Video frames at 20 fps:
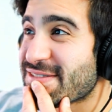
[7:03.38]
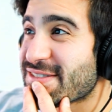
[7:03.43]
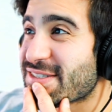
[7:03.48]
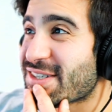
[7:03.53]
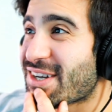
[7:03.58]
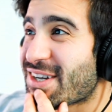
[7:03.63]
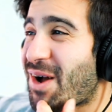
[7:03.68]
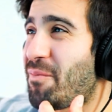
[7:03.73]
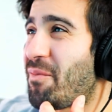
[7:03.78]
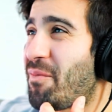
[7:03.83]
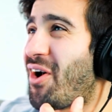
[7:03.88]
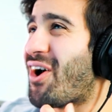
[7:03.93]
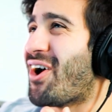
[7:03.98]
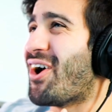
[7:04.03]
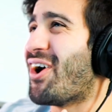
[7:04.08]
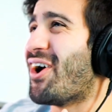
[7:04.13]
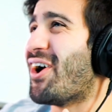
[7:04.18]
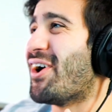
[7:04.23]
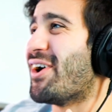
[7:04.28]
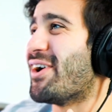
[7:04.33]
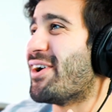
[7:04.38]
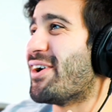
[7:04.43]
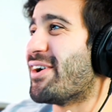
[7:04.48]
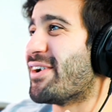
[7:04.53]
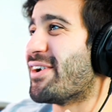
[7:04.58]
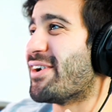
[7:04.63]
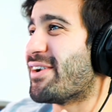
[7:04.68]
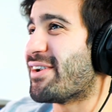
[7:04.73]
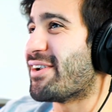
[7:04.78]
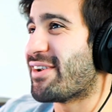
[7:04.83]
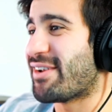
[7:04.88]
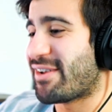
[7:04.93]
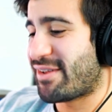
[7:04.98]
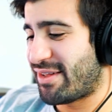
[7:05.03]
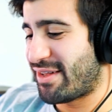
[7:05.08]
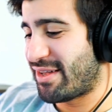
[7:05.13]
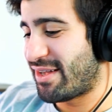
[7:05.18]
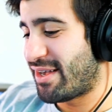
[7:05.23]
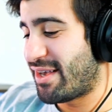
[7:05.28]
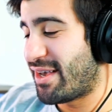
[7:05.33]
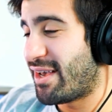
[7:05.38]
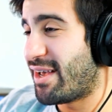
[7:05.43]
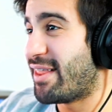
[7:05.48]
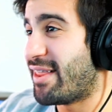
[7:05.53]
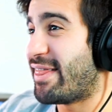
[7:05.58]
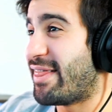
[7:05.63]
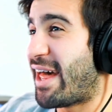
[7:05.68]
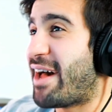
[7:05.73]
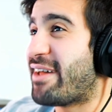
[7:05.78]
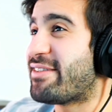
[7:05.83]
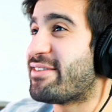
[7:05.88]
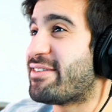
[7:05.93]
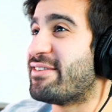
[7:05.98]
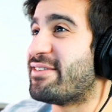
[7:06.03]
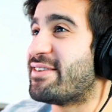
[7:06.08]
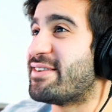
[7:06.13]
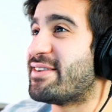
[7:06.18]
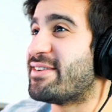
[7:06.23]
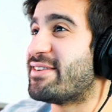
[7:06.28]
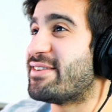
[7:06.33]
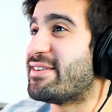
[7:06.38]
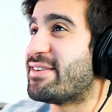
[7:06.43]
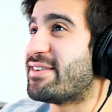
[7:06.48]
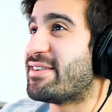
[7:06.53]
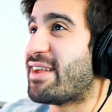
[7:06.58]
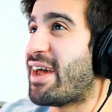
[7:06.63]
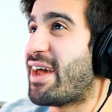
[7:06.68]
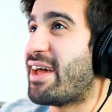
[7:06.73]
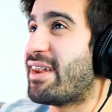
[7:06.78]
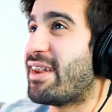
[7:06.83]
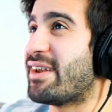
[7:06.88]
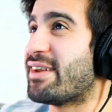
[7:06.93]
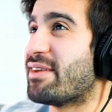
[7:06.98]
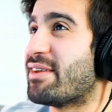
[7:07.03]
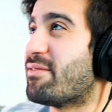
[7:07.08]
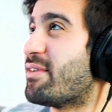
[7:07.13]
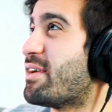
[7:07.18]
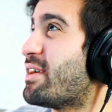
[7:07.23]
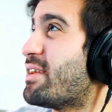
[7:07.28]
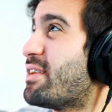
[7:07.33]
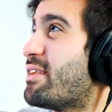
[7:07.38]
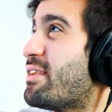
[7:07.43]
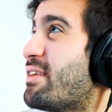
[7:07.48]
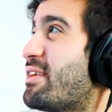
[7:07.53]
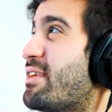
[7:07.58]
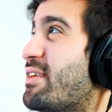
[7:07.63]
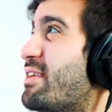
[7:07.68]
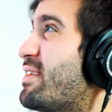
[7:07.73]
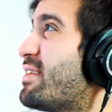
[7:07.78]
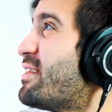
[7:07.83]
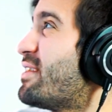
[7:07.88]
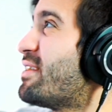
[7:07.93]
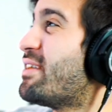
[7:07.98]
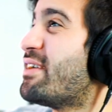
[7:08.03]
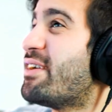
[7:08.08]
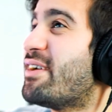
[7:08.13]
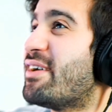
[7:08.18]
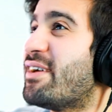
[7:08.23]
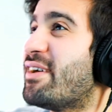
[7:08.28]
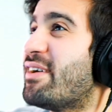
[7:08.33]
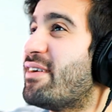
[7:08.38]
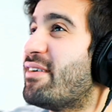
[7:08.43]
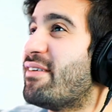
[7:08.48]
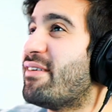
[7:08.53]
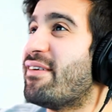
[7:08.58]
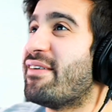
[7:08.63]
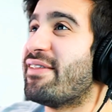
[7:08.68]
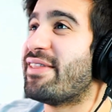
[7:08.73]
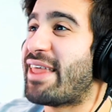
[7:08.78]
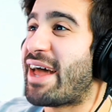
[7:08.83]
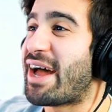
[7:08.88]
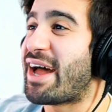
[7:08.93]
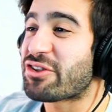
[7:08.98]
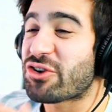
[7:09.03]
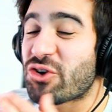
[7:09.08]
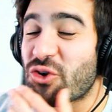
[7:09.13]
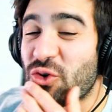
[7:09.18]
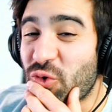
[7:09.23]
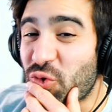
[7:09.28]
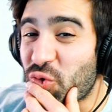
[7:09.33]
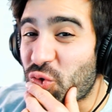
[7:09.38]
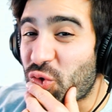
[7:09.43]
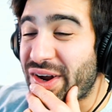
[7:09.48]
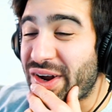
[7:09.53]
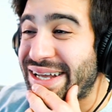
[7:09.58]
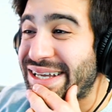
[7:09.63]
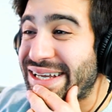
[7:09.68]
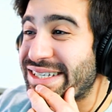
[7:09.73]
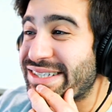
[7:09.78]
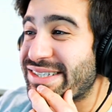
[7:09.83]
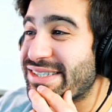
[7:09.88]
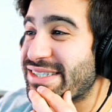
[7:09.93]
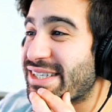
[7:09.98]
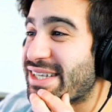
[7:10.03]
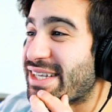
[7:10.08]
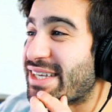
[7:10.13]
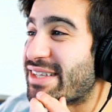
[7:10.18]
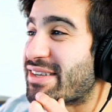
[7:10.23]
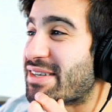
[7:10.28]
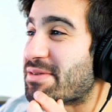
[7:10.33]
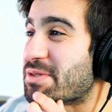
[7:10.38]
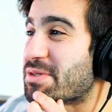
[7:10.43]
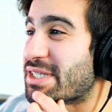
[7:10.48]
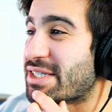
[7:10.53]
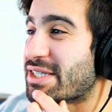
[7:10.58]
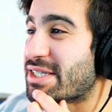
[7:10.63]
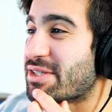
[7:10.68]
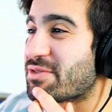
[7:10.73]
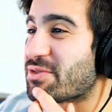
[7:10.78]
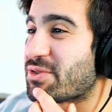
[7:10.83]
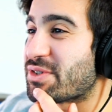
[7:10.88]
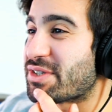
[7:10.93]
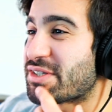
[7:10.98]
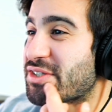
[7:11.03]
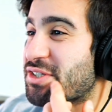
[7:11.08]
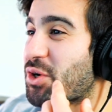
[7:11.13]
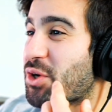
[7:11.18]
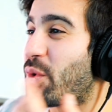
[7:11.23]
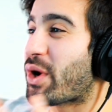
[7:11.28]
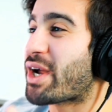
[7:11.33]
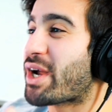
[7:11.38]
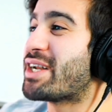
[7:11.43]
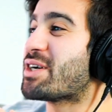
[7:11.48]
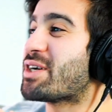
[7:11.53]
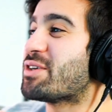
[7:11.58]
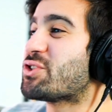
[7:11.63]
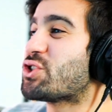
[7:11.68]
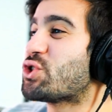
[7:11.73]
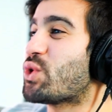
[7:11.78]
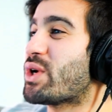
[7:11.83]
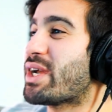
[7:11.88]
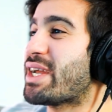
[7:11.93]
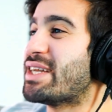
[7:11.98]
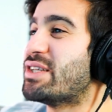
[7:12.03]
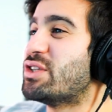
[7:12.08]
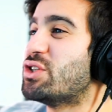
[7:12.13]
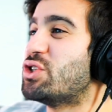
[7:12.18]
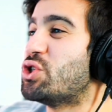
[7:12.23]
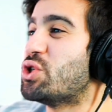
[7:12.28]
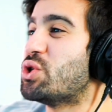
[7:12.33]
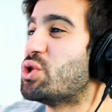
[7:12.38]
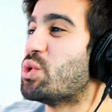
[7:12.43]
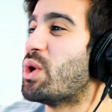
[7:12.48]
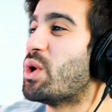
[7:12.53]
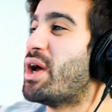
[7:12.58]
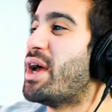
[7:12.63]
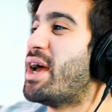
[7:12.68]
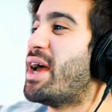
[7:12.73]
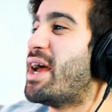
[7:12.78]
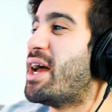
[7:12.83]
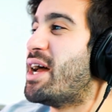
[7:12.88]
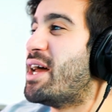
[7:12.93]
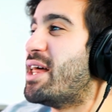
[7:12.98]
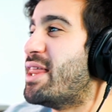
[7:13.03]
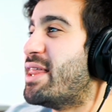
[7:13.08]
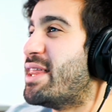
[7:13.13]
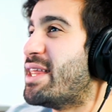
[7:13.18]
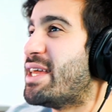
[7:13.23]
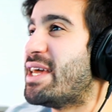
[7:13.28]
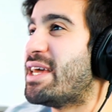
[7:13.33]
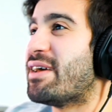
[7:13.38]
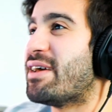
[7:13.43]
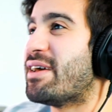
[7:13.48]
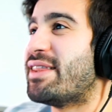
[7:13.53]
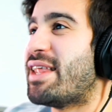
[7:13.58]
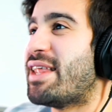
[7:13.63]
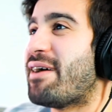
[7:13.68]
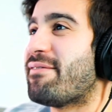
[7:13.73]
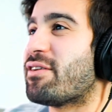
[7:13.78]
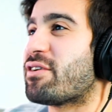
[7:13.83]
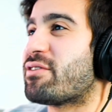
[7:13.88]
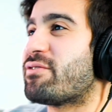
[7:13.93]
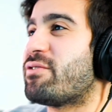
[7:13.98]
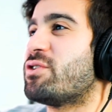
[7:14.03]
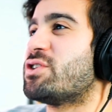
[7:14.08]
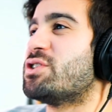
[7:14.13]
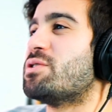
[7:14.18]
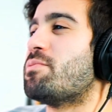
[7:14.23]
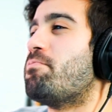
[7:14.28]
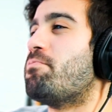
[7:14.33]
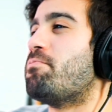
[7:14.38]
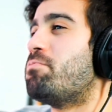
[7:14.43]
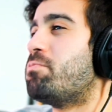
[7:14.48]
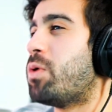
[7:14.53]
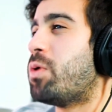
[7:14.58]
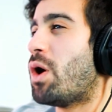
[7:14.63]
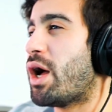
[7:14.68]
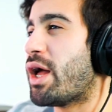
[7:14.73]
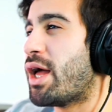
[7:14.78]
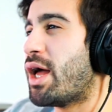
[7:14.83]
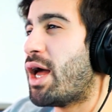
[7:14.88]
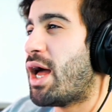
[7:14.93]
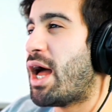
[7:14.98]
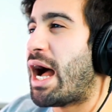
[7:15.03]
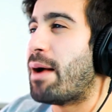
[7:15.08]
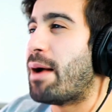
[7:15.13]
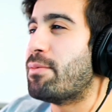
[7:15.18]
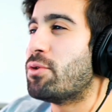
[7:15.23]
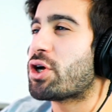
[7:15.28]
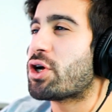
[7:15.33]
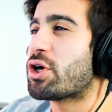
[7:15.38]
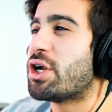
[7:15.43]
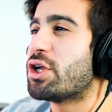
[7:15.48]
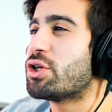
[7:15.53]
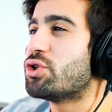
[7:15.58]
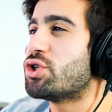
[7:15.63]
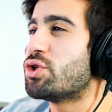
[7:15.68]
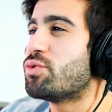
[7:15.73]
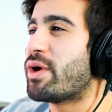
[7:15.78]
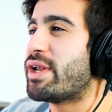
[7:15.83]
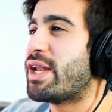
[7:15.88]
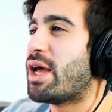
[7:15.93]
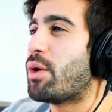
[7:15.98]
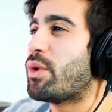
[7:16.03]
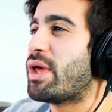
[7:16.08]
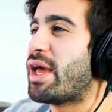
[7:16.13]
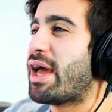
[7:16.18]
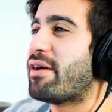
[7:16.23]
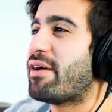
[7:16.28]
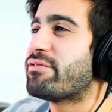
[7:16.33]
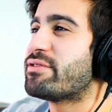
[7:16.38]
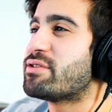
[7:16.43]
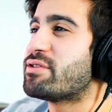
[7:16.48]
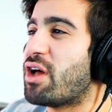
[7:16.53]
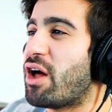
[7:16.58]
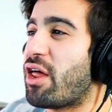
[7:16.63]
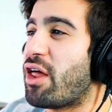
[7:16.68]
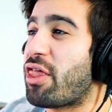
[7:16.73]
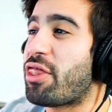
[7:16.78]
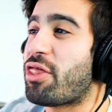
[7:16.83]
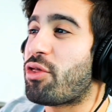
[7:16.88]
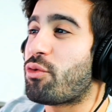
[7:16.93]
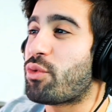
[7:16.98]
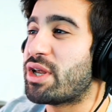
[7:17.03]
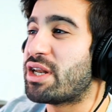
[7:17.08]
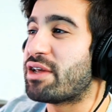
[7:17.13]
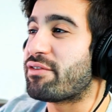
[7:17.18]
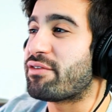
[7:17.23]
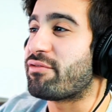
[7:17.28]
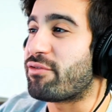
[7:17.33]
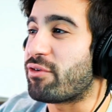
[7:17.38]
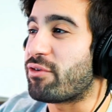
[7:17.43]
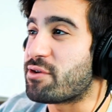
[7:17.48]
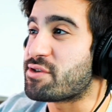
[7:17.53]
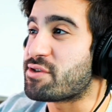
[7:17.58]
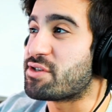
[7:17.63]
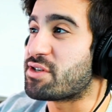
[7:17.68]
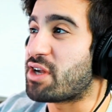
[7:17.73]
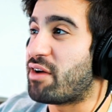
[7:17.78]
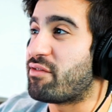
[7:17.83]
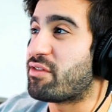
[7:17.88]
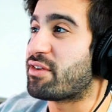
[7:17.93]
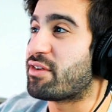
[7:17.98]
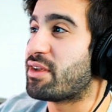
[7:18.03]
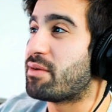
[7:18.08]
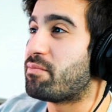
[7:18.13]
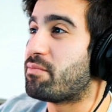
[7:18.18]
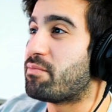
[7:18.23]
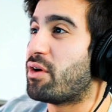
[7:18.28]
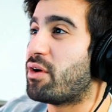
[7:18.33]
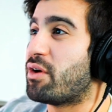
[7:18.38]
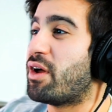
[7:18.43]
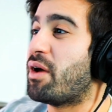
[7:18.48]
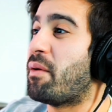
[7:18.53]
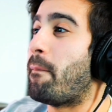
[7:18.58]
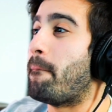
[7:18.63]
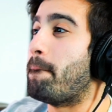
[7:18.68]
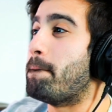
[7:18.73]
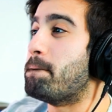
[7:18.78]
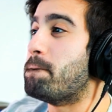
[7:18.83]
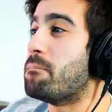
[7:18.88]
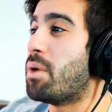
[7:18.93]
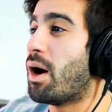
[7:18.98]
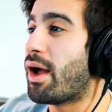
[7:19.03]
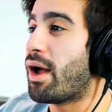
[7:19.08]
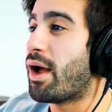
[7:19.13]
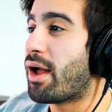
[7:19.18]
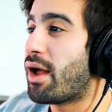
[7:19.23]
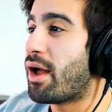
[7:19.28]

Come on. That's insanity, man. That's crazy that he's able to hit those voices. So we're gonna go straight into the Netflix version, but I'm looking on YouTube right now. We have three different versions, obviously, but but